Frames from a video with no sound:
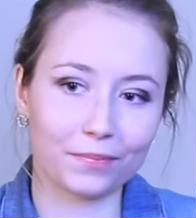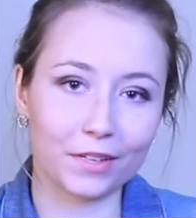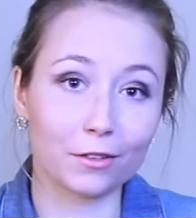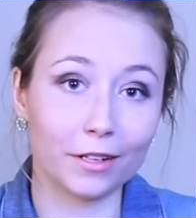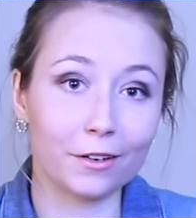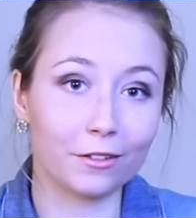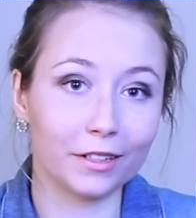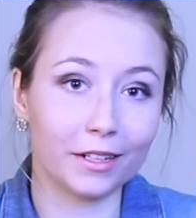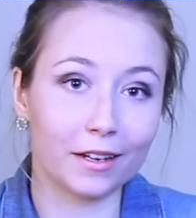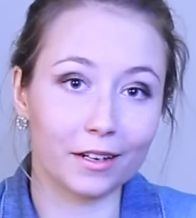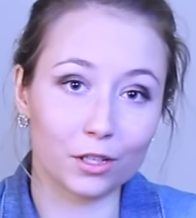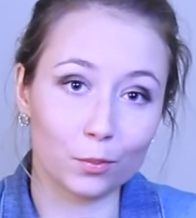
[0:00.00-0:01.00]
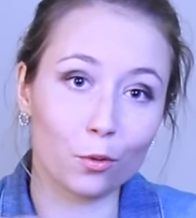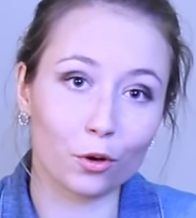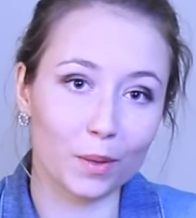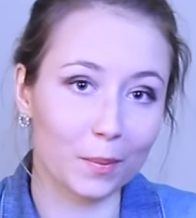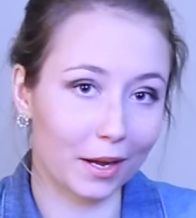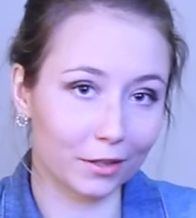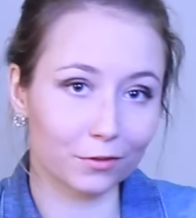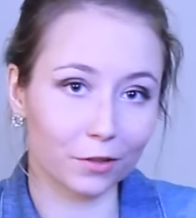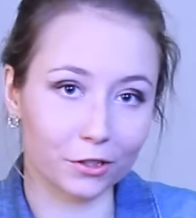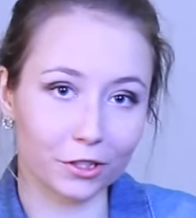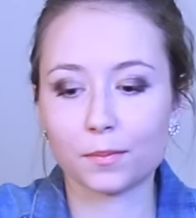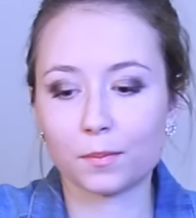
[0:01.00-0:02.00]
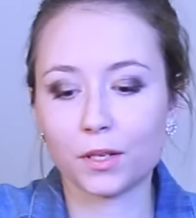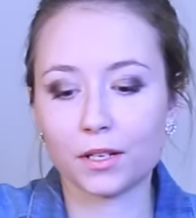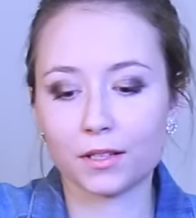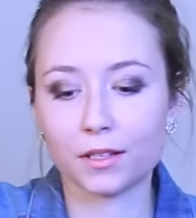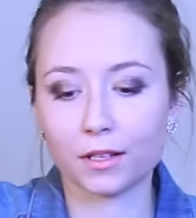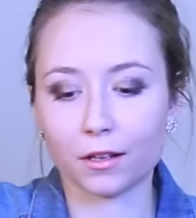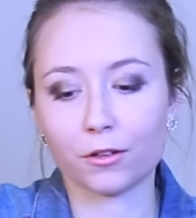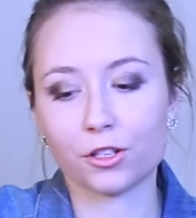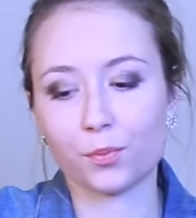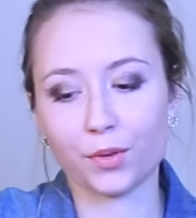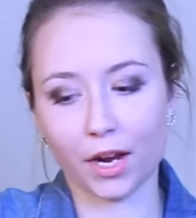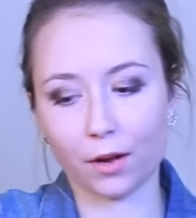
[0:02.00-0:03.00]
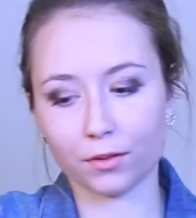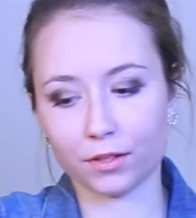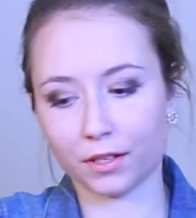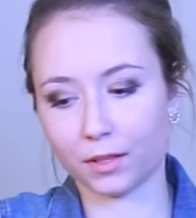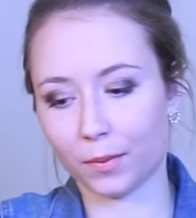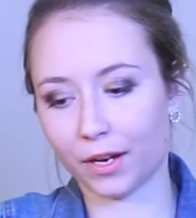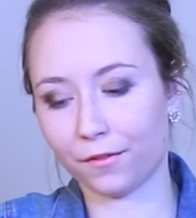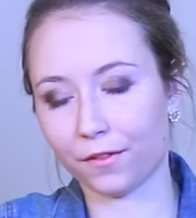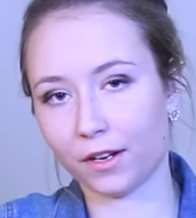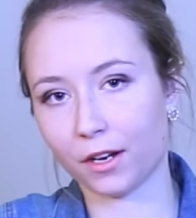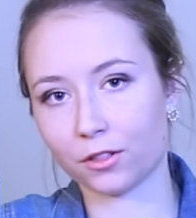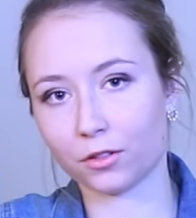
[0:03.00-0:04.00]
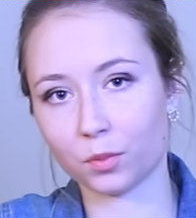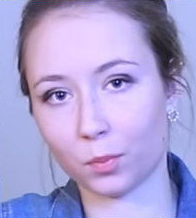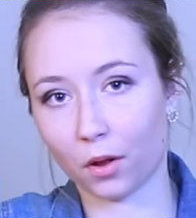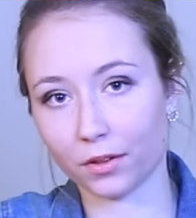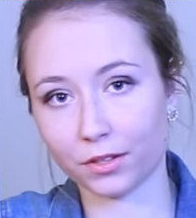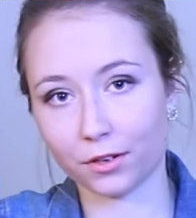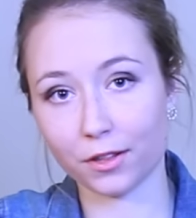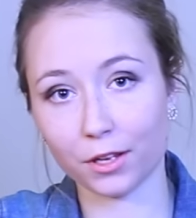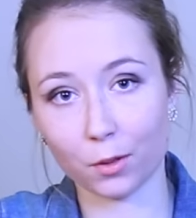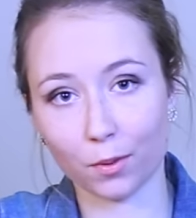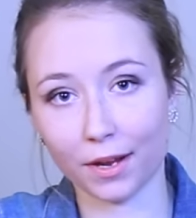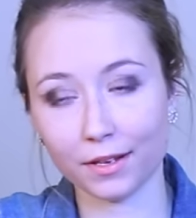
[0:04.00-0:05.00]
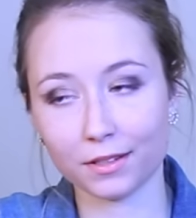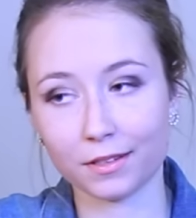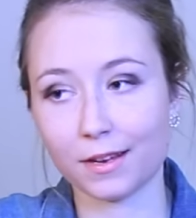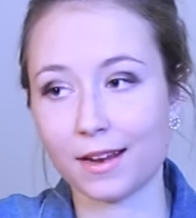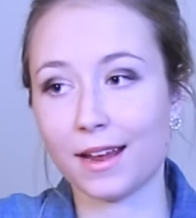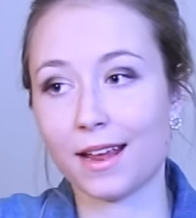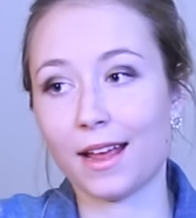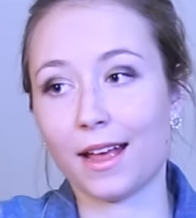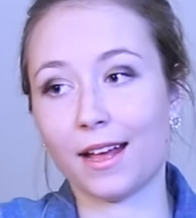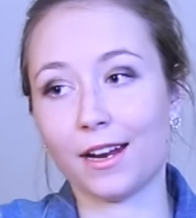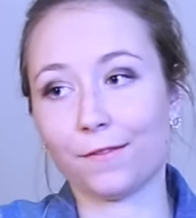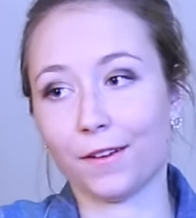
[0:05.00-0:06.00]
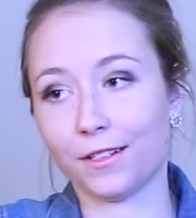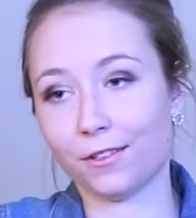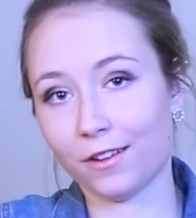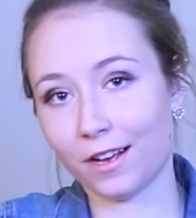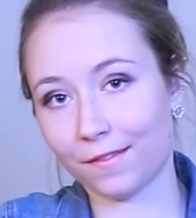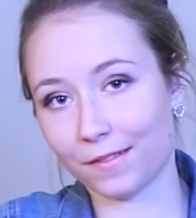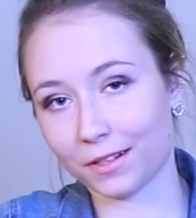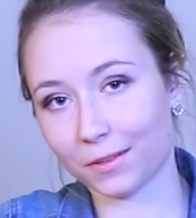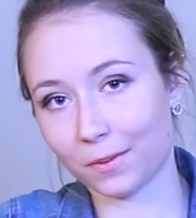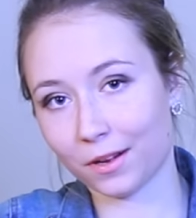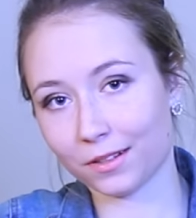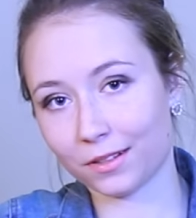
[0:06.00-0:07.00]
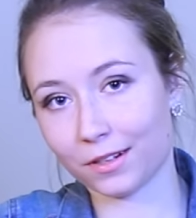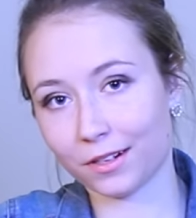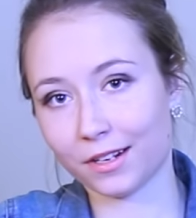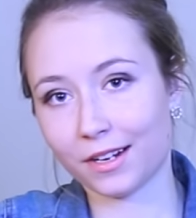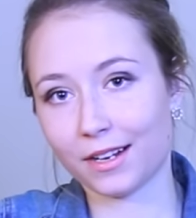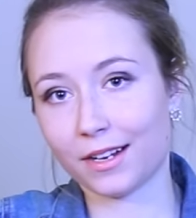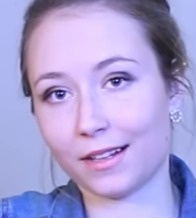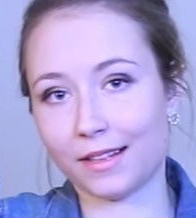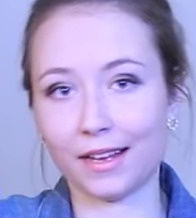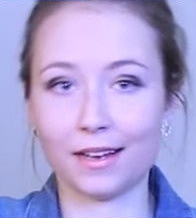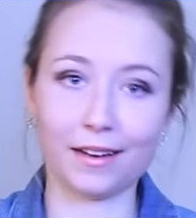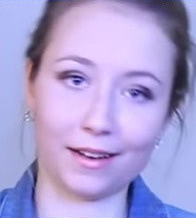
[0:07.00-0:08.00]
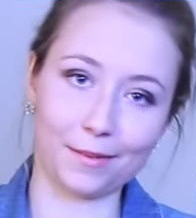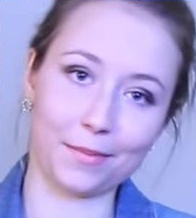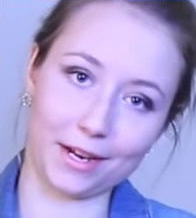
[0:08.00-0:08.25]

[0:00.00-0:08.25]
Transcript: they're literally gonna deport me back to Russia, because this scholarship counts as my financial sponsor in the US, and if I don't have that sponsor, then I'm